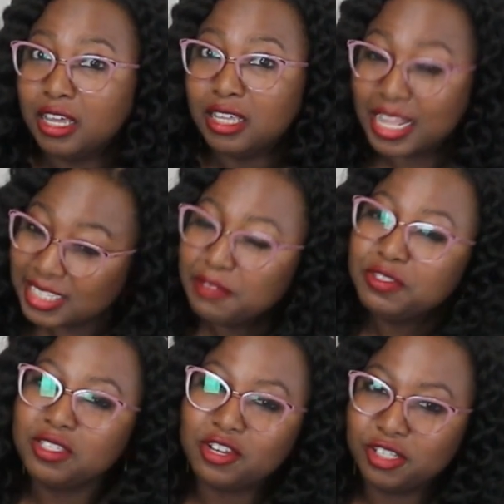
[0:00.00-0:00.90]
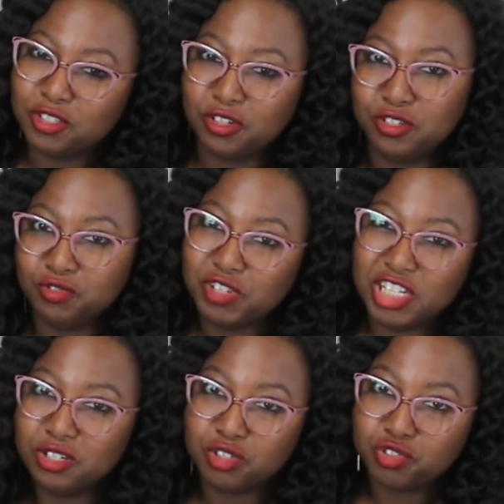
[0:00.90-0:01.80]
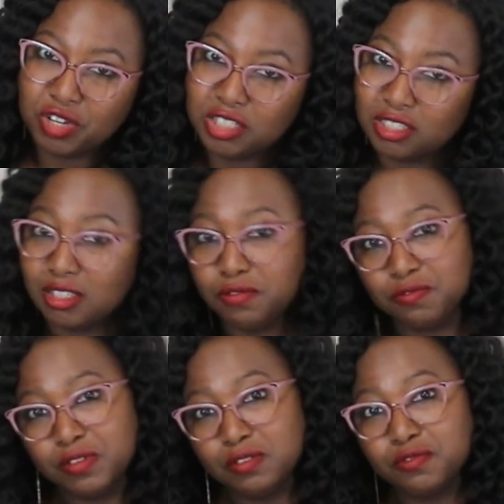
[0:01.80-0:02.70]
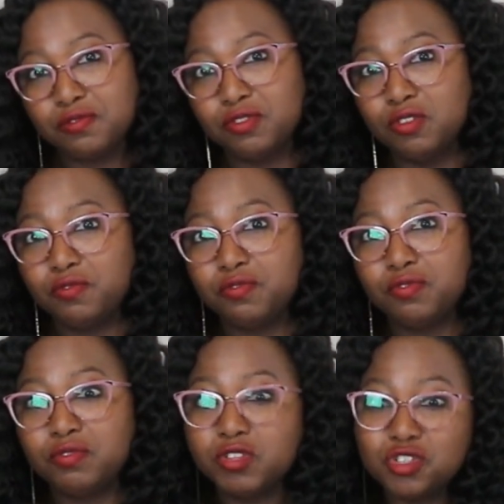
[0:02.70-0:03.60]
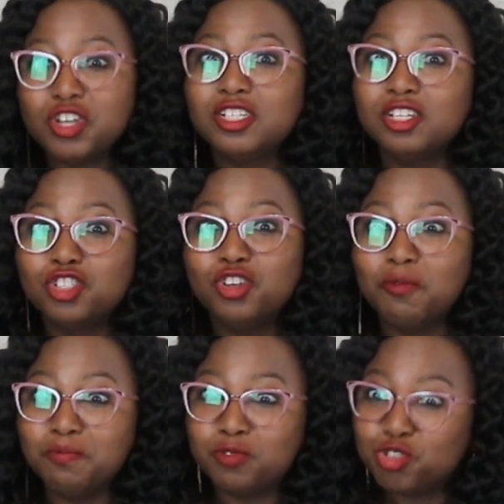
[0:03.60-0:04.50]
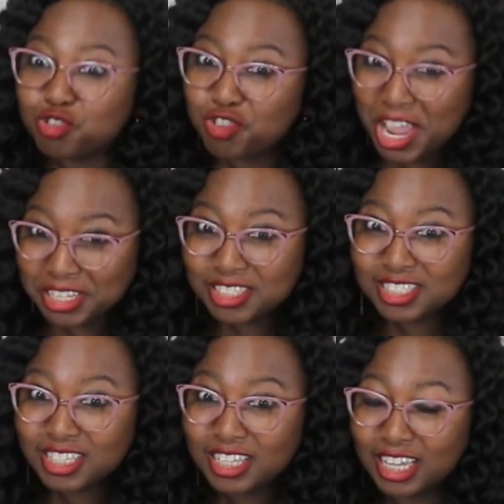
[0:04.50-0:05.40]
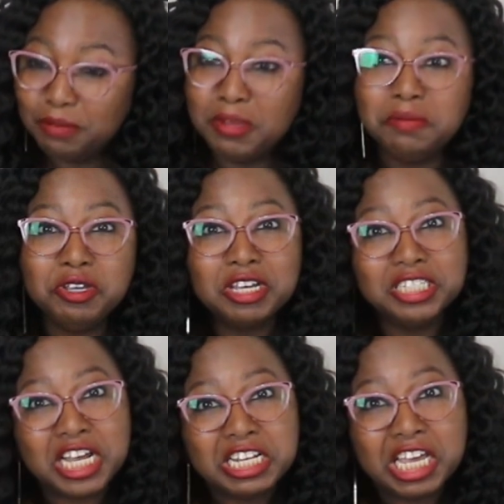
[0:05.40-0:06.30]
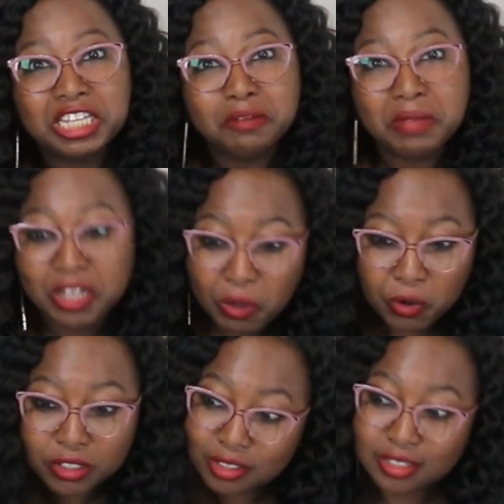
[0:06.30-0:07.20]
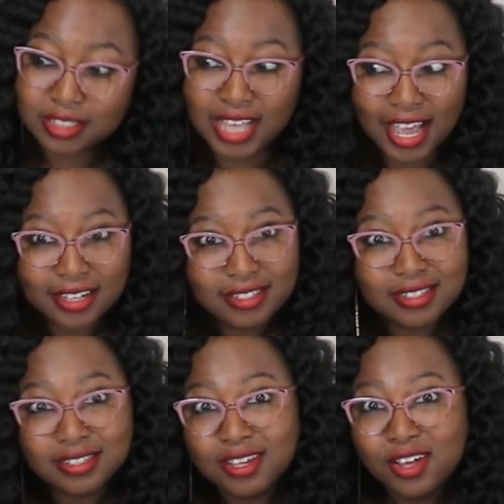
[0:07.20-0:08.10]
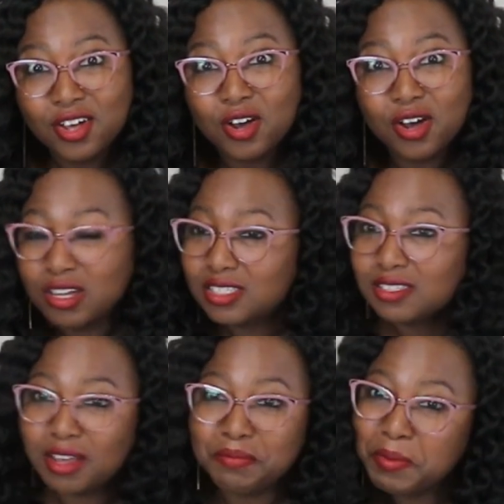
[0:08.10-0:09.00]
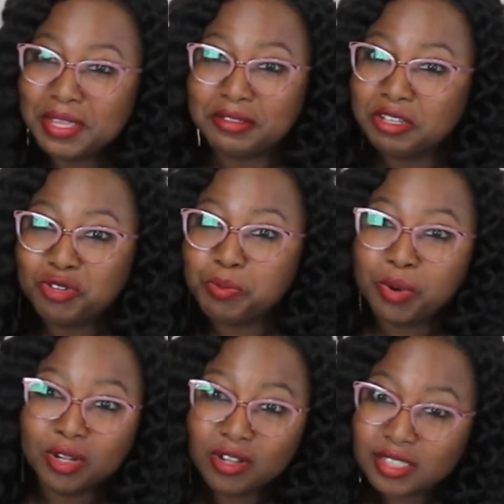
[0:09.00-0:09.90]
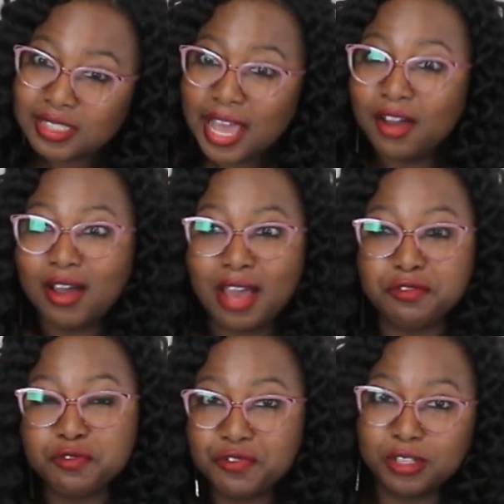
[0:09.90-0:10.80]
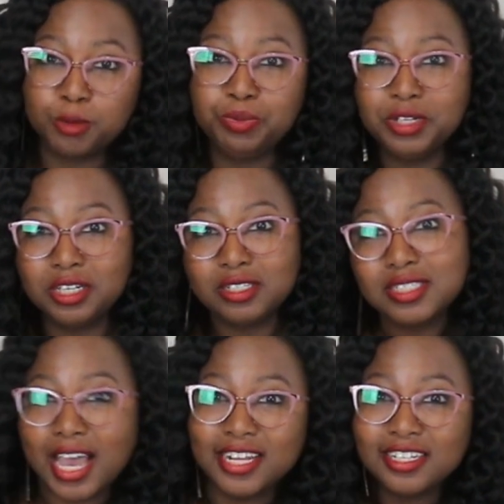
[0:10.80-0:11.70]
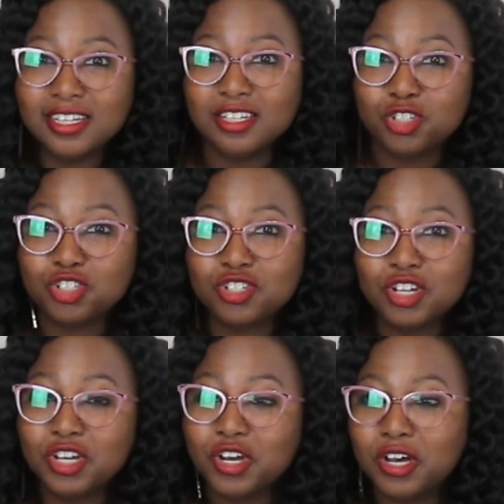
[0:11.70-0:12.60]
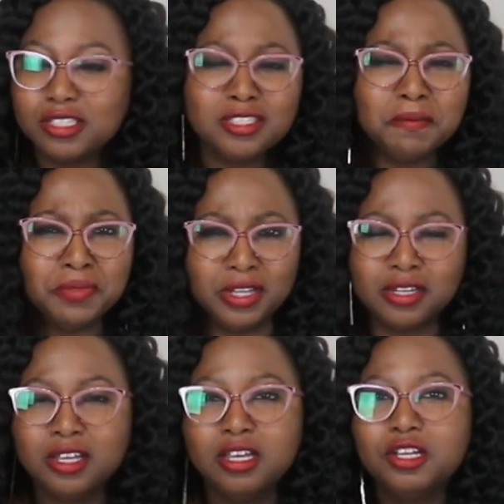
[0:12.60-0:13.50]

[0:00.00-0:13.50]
That's if dessert is not really your strength. If dessert is your strength, and maybe you can delegate the main course, the sides. Or maybe you can do a potluck style, have your friends bring a side each or something.